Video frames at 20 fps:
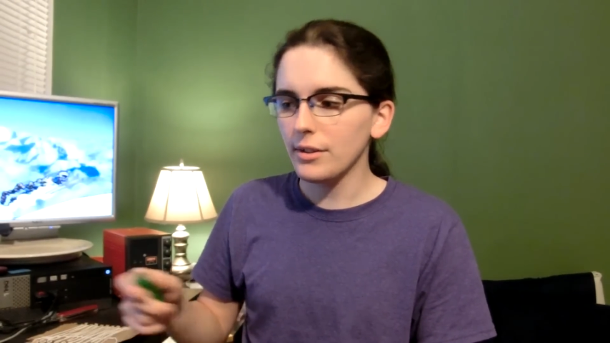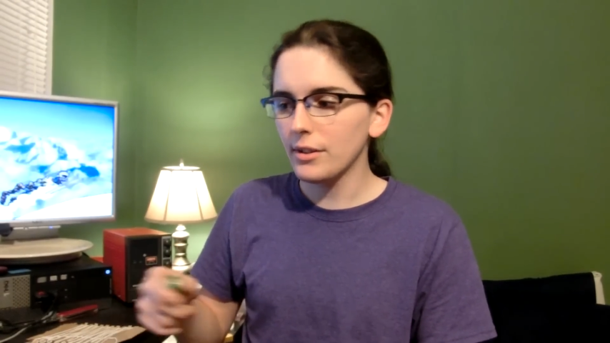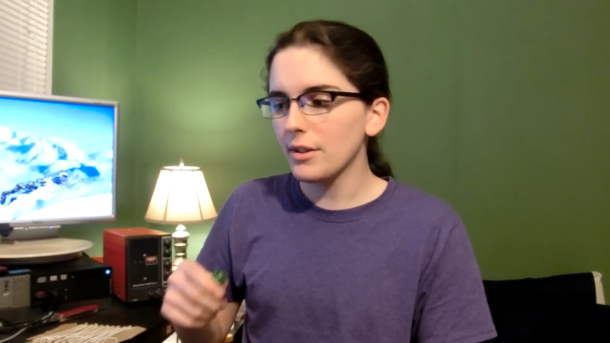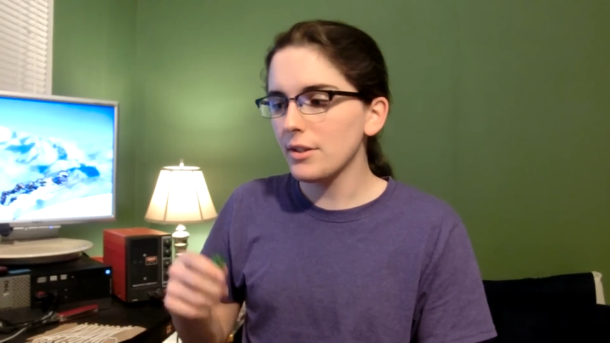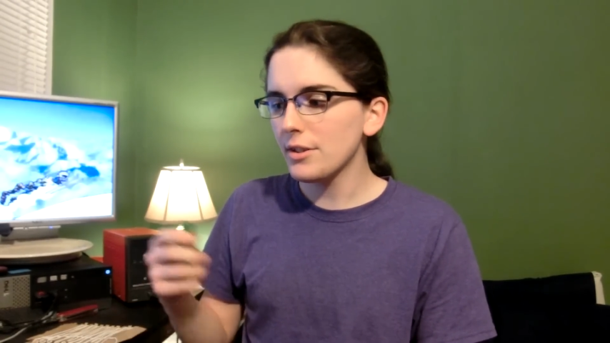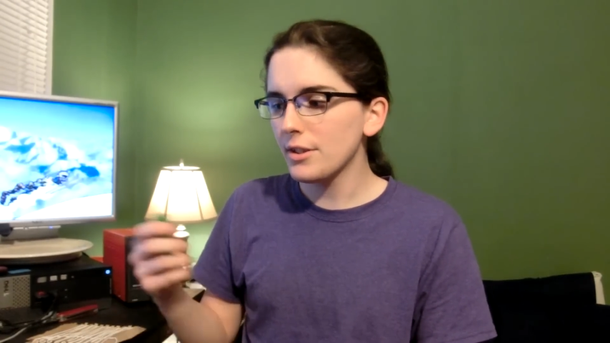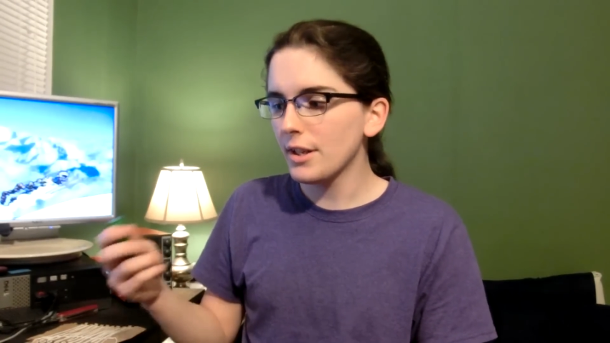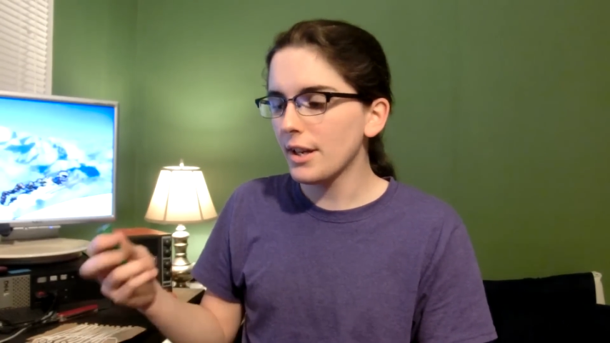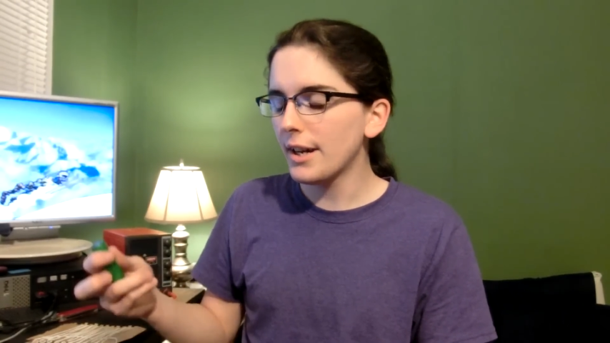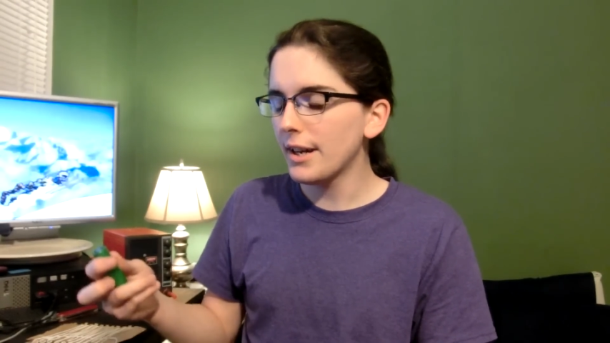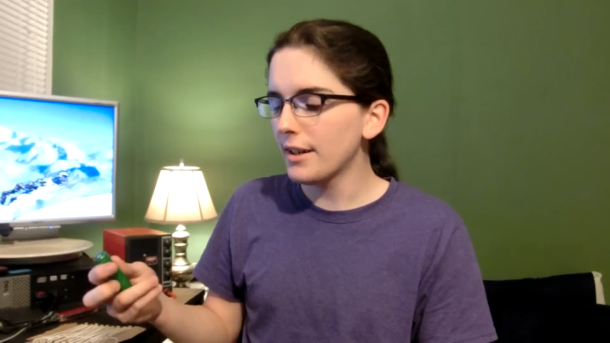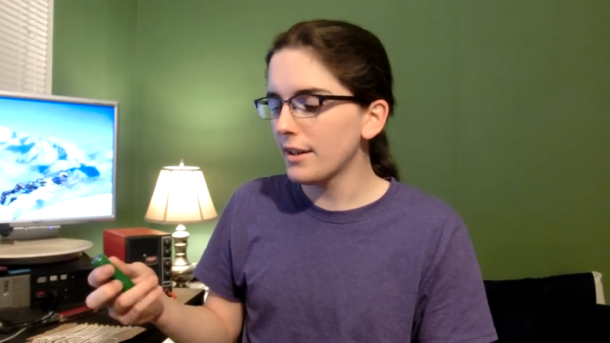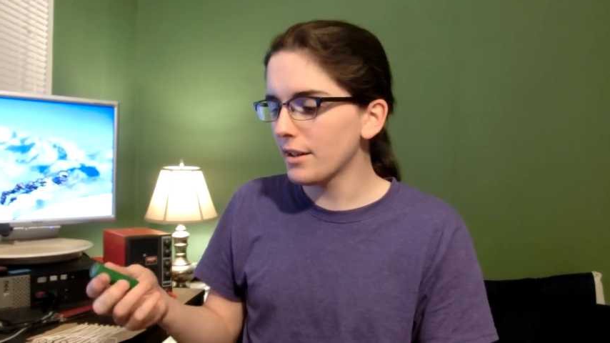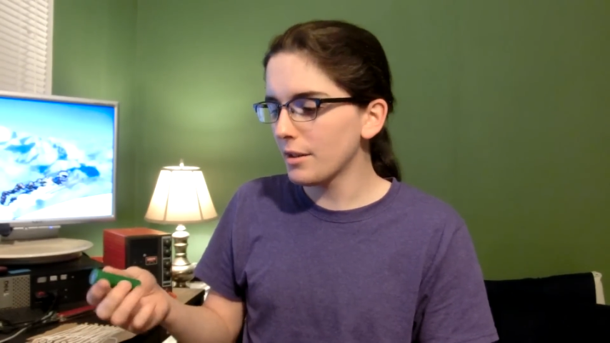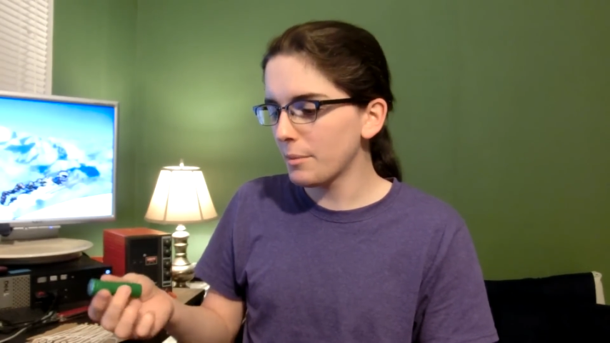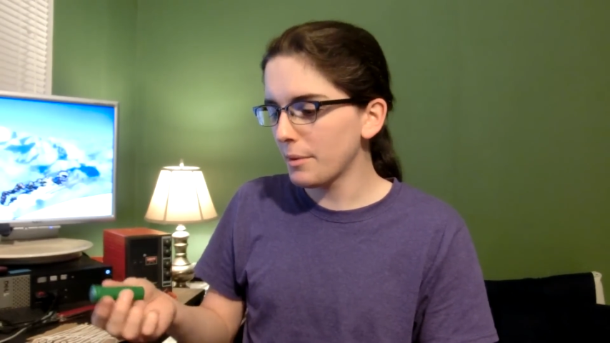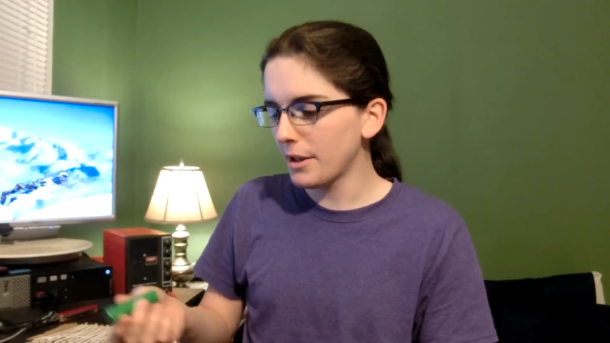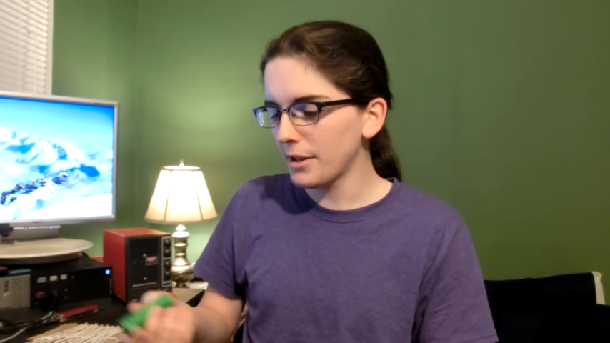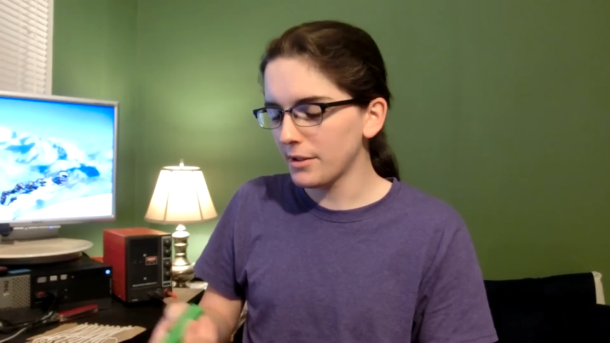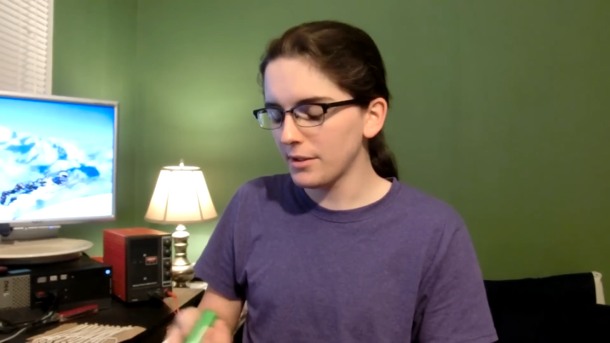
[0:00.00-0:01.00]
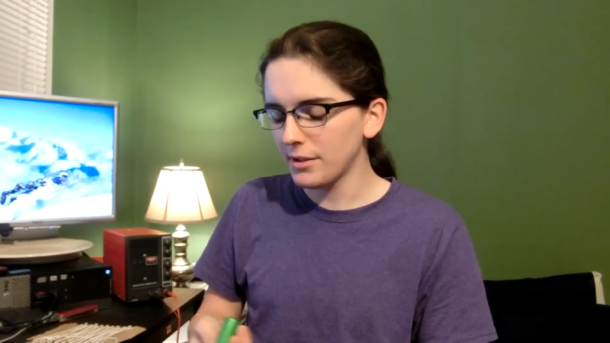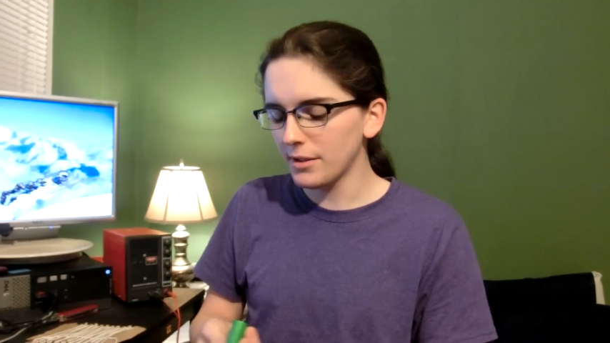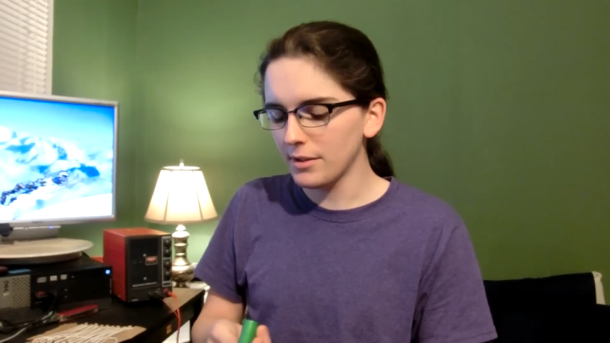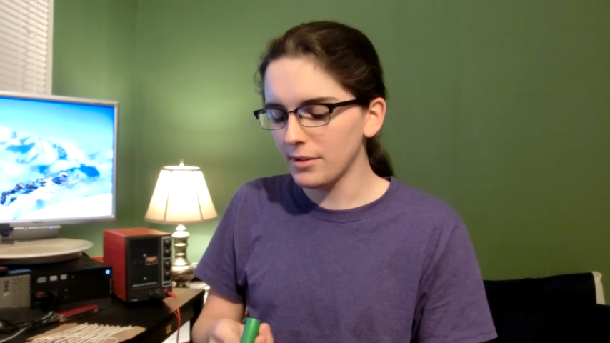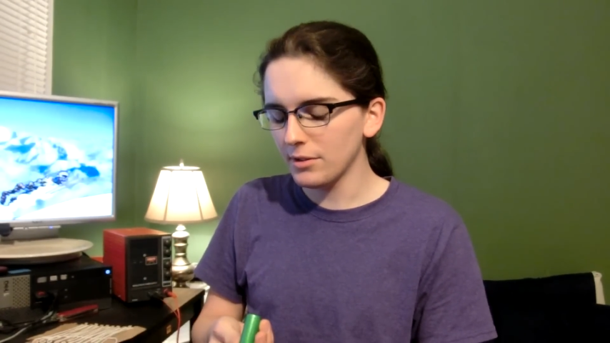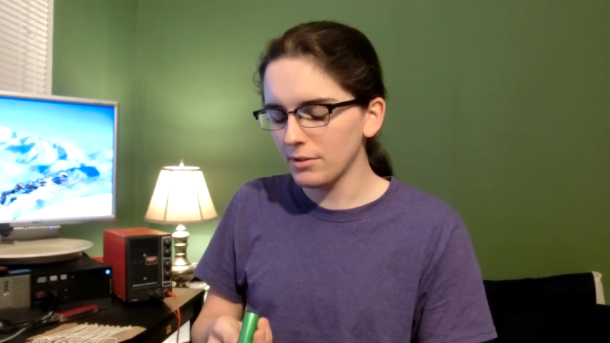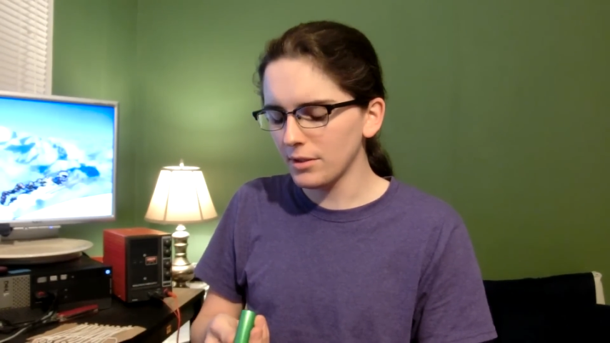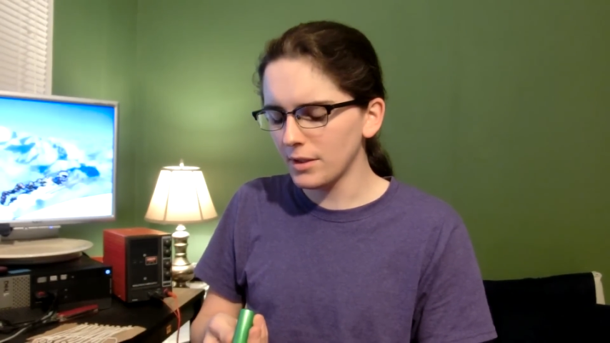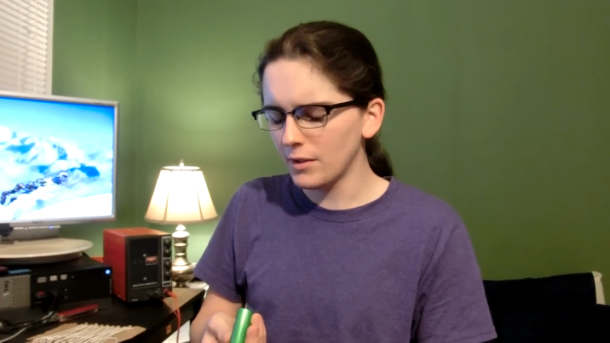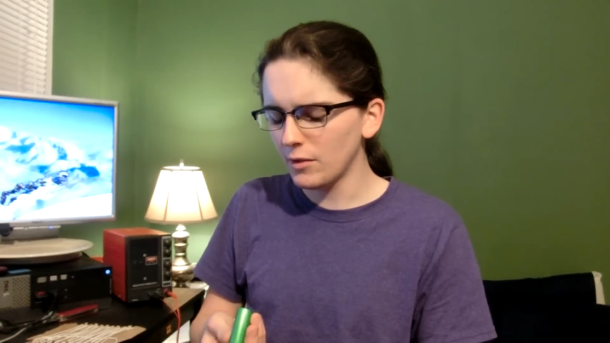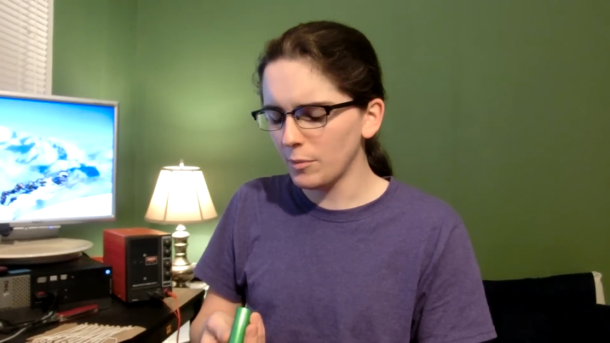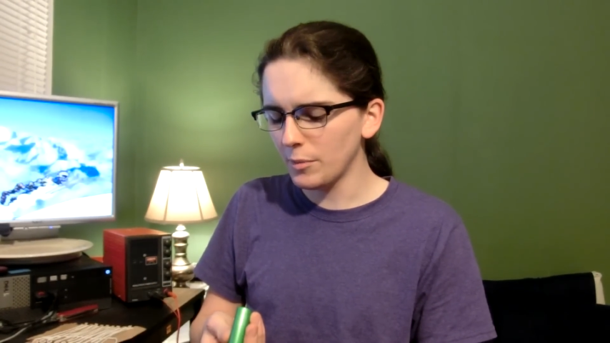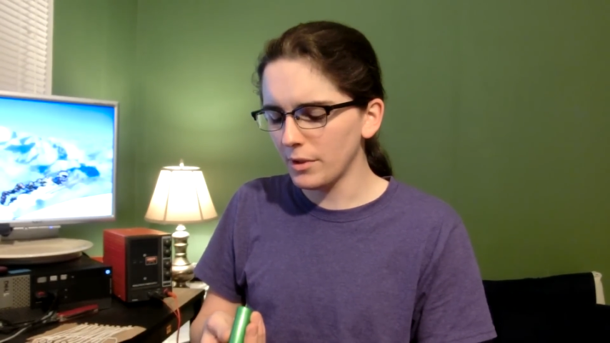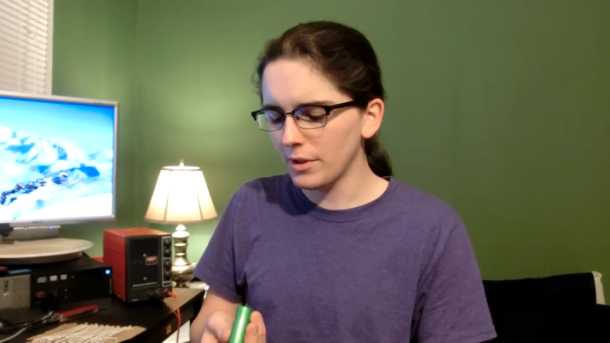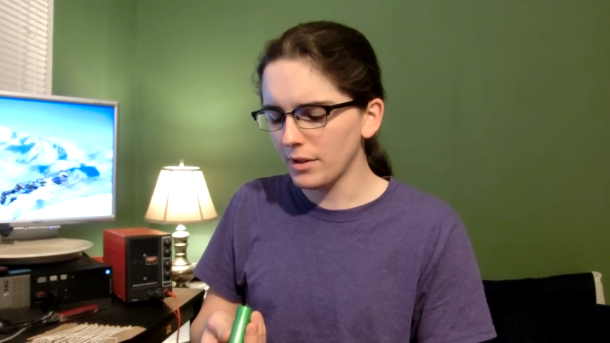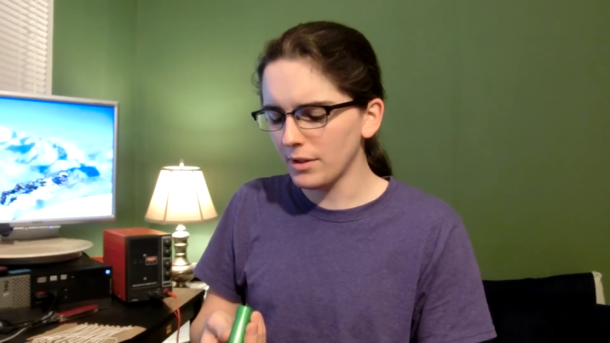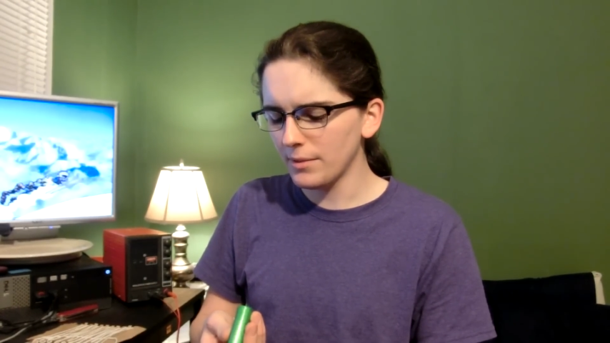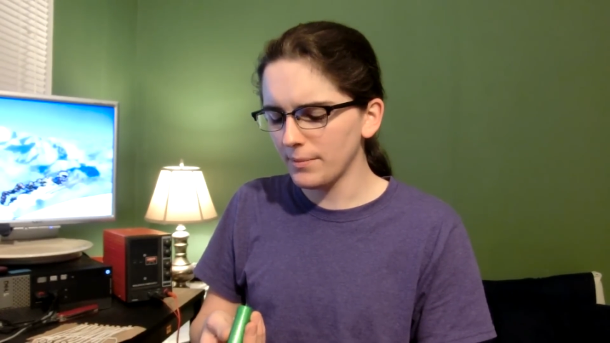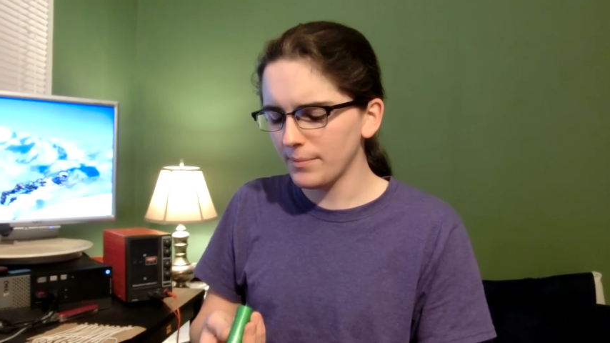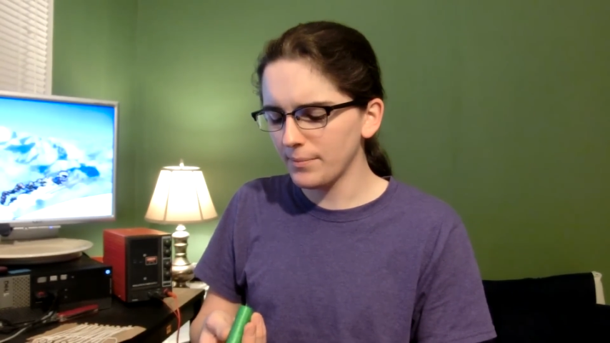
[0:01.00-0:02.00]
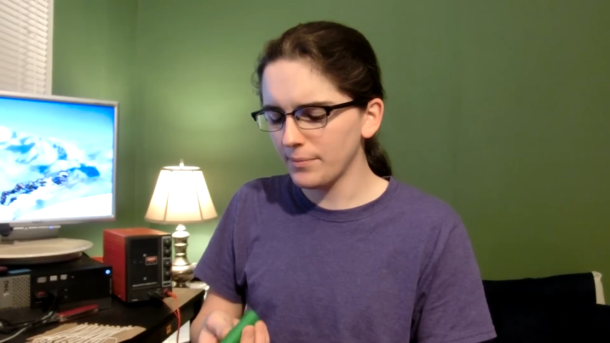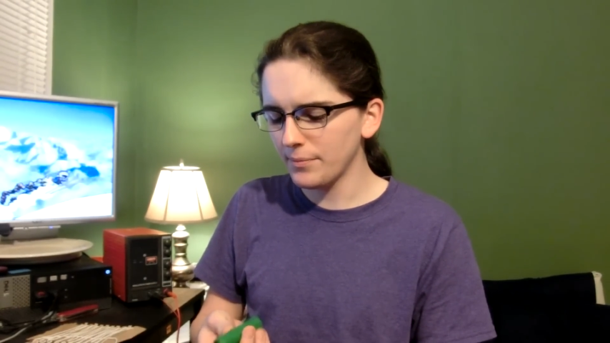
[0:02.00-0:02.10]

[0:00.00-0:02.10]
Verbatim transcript: they're actually higher capacity, so never mind.